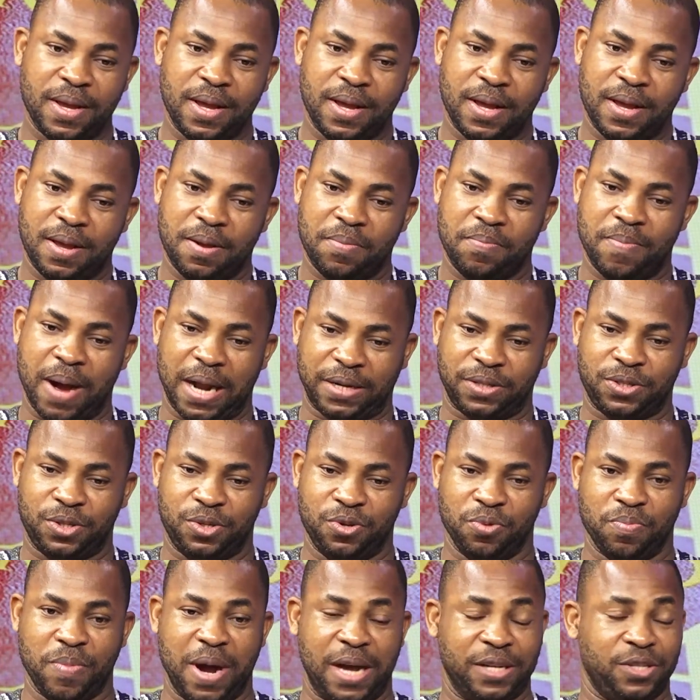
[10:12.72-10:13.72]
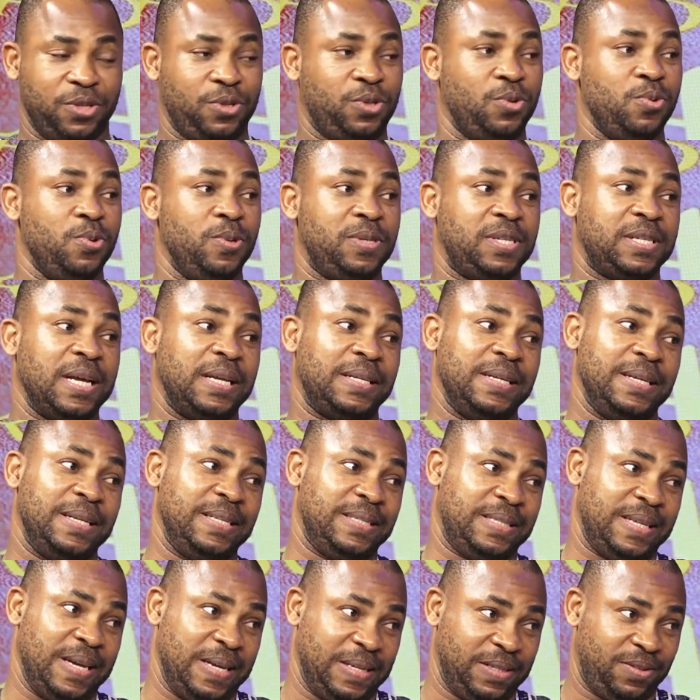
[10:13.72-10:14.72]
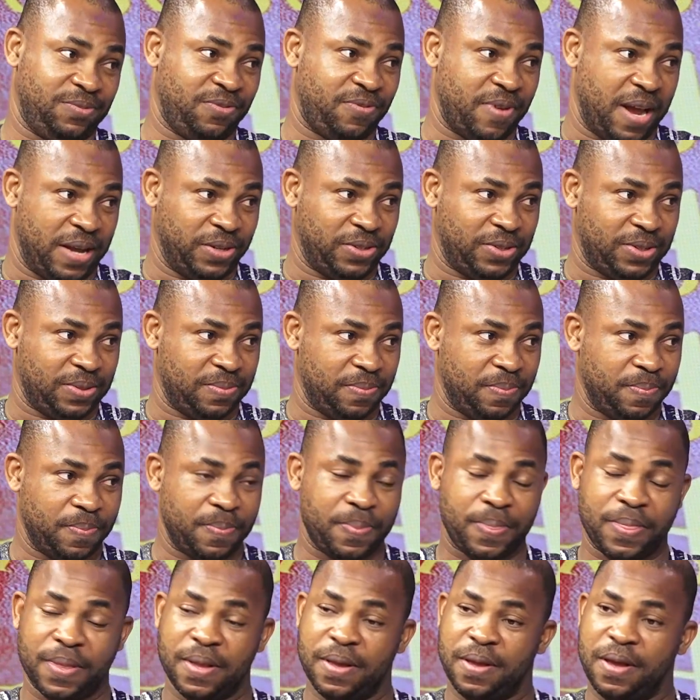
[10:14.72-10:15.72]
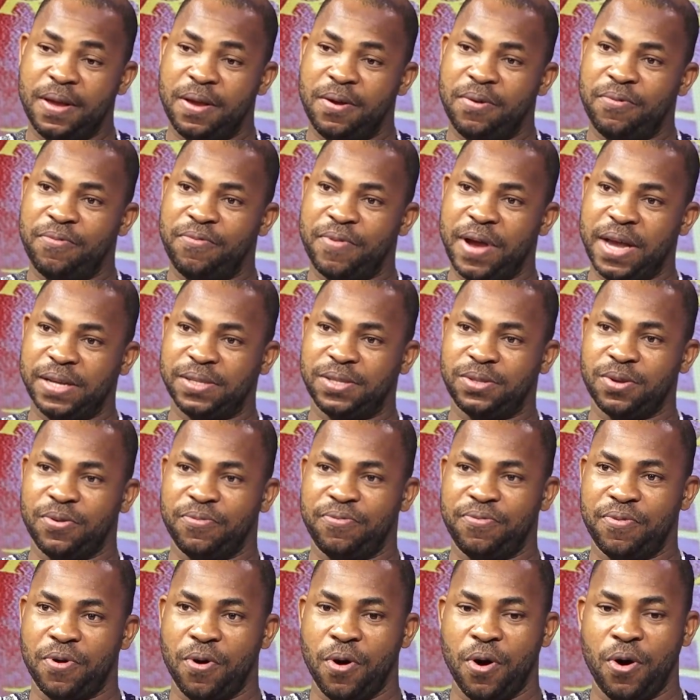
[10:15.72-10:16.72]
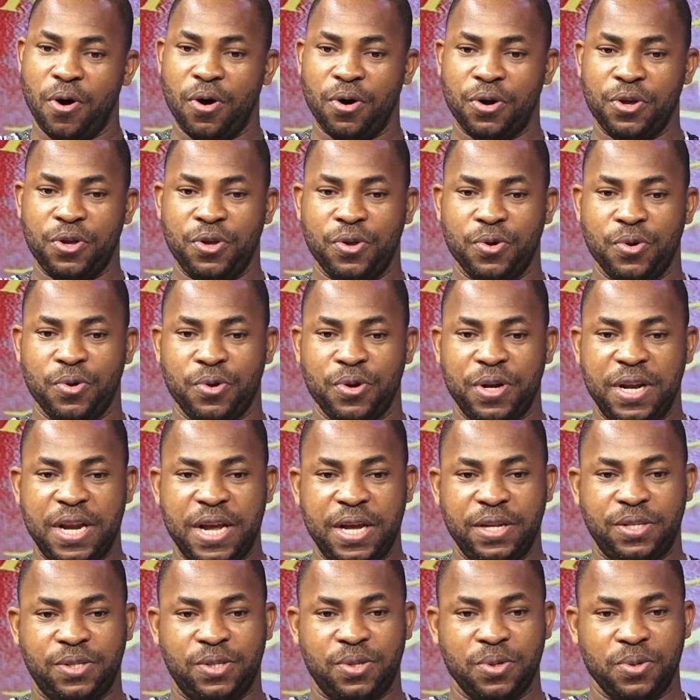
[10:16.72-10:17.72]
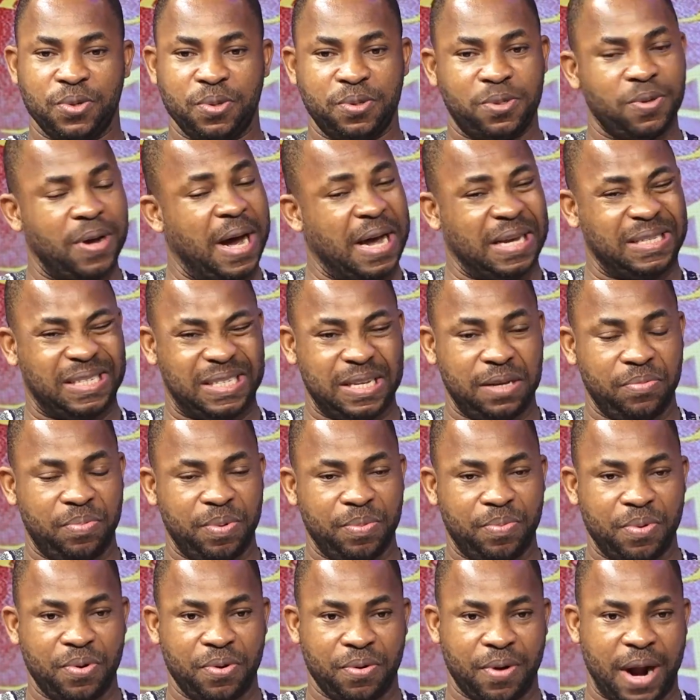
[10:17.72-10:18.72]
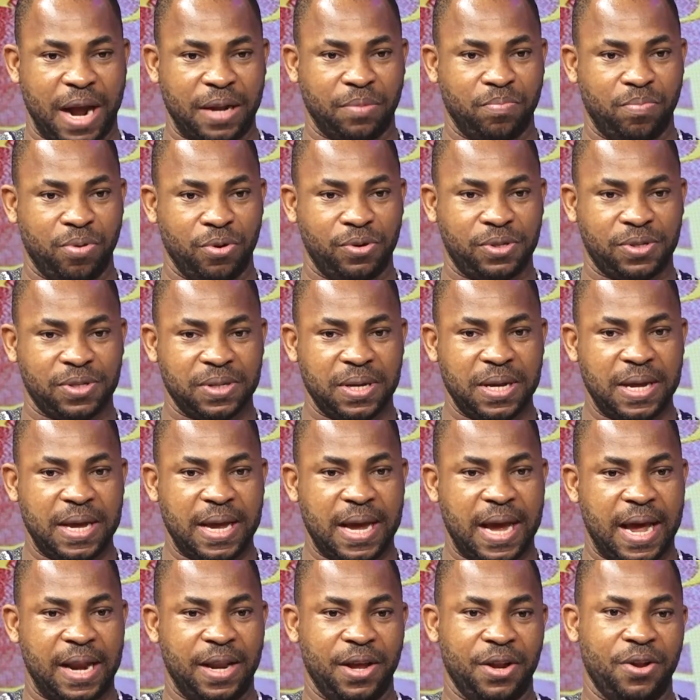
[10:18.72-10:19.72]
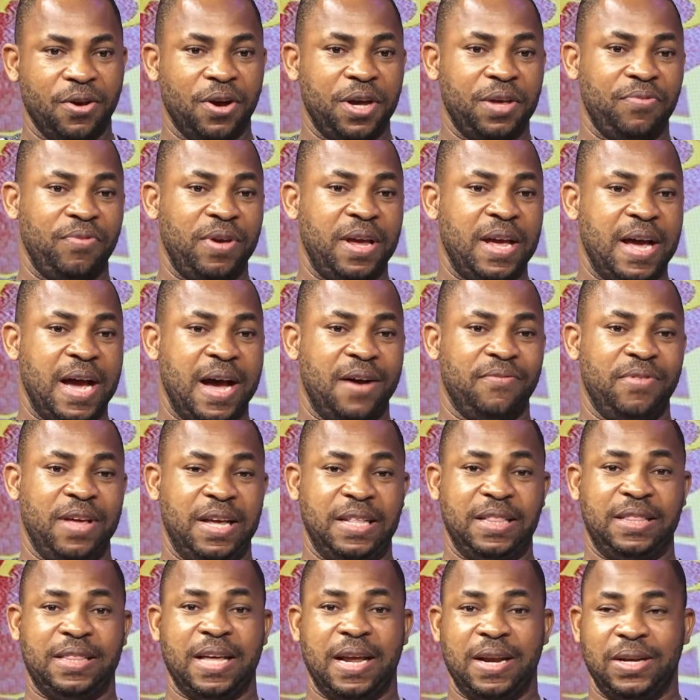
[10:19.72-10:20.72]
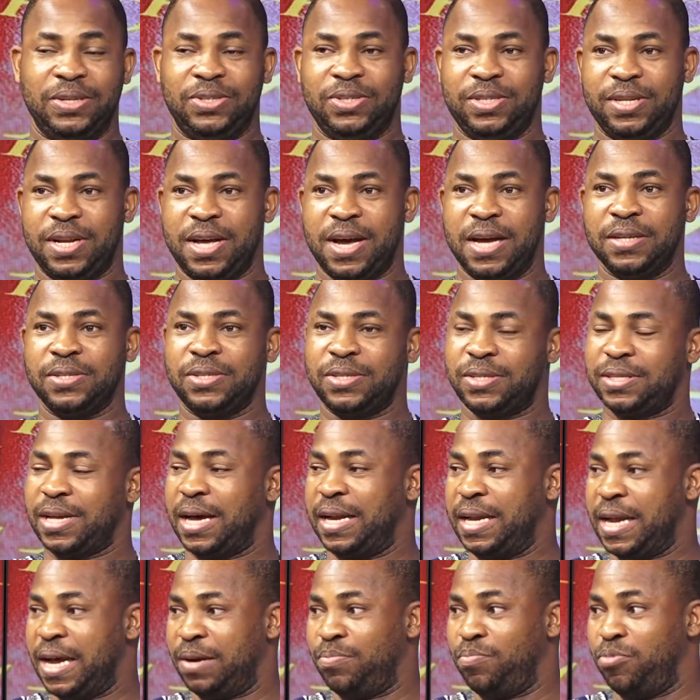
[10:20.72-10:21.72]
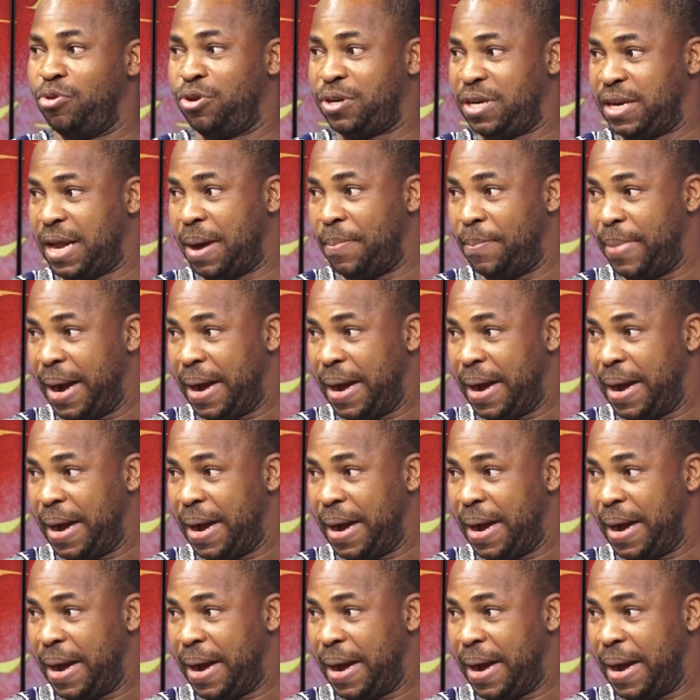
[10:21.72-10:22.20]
But you must do certain things first. First of all, you need to, so I see people write books and they don't even have the international standard book number.